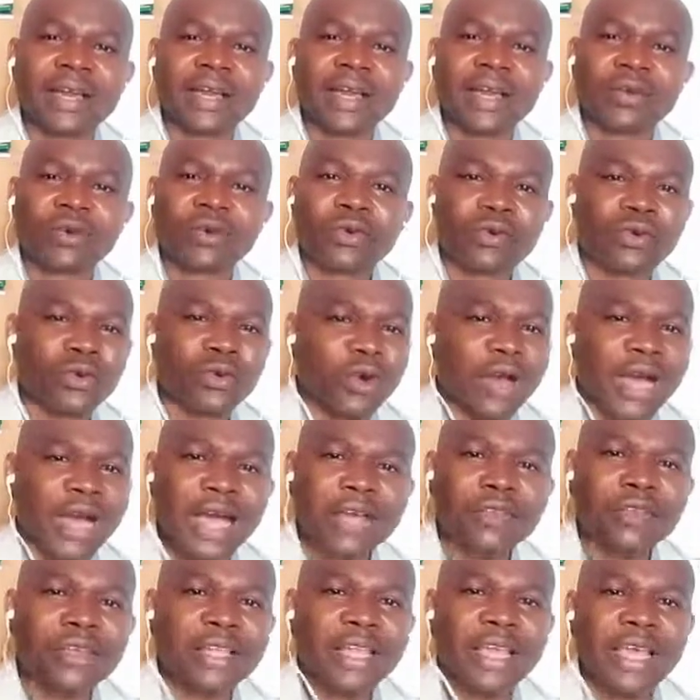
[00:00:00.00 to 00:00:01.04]
could
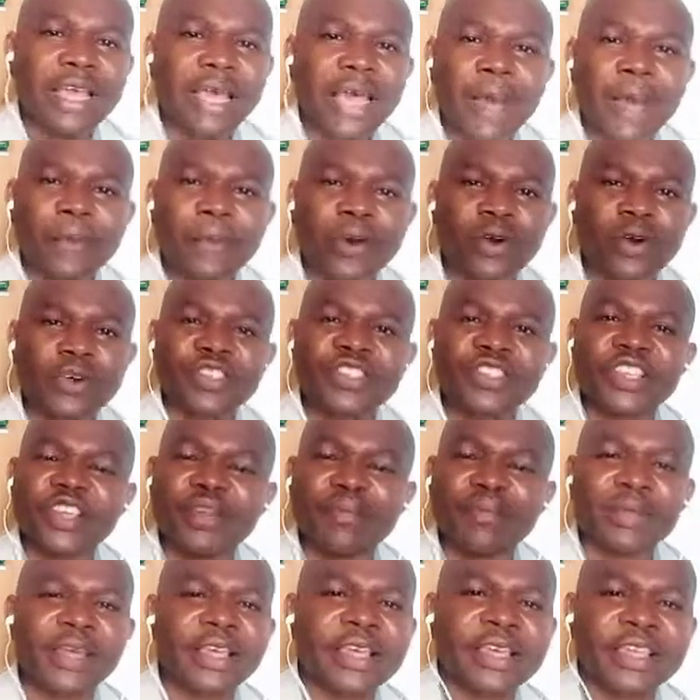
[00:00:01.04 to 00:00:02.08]
actually help us in
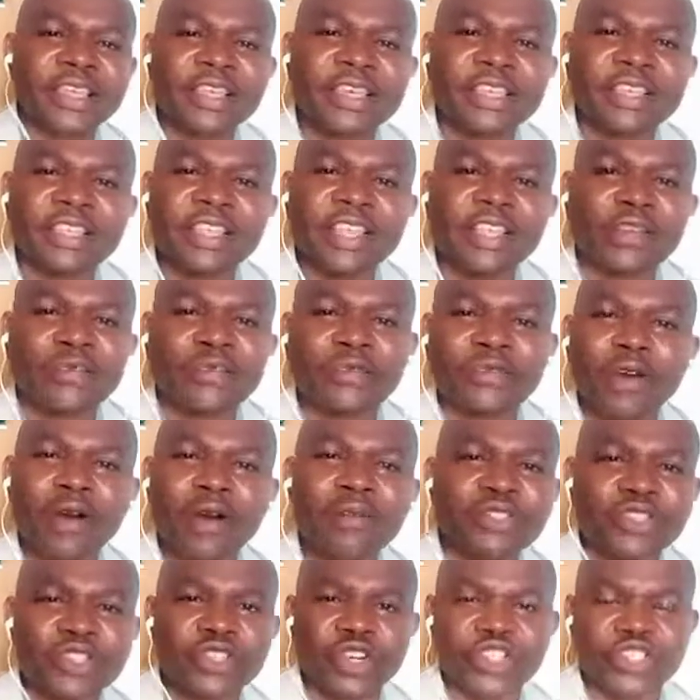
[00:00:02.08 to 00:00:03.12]
making
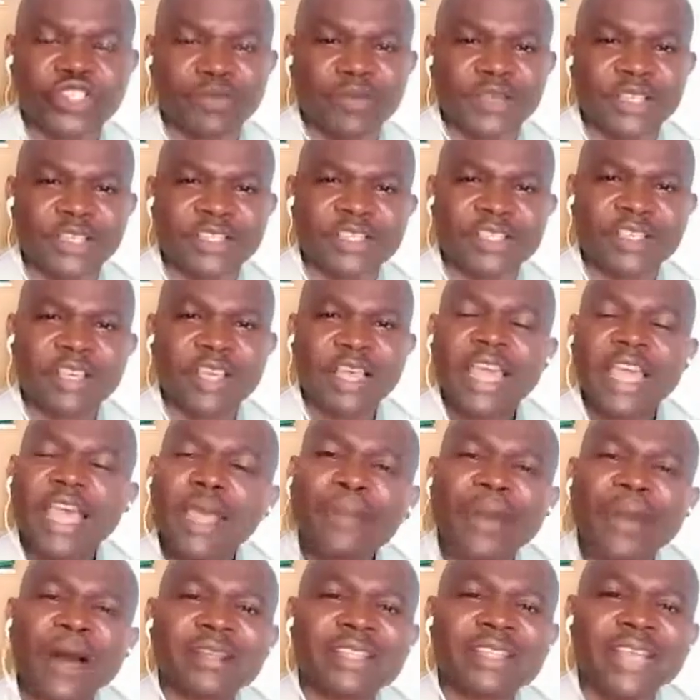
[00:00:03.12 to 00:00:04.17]
informed judgments
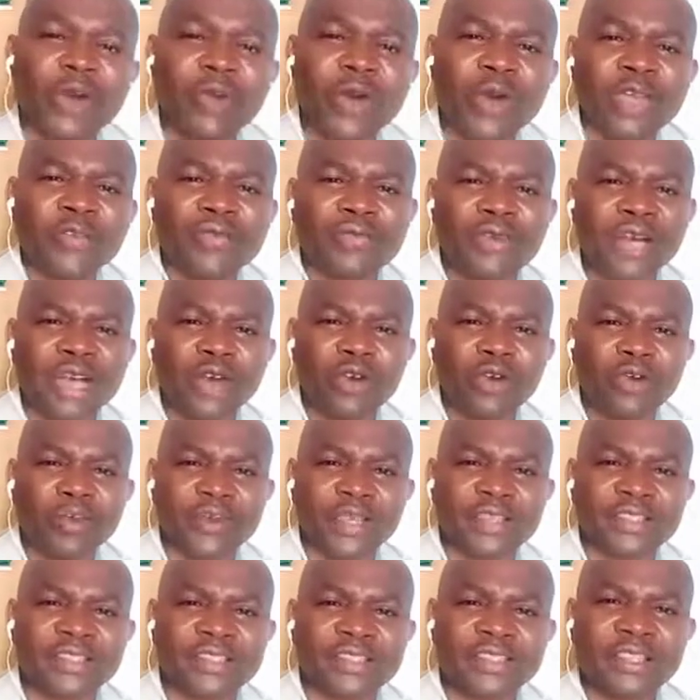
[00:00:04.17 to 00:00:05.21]
about our
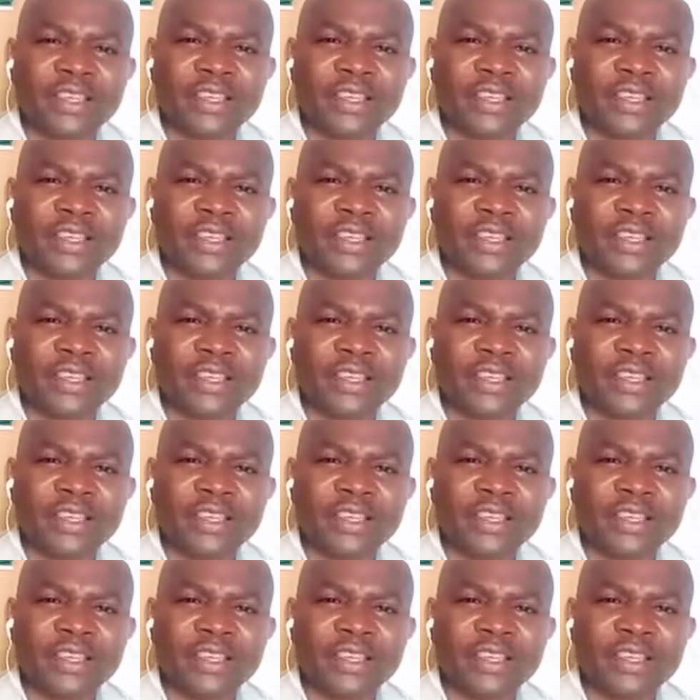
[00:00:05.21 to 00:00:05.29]
environment,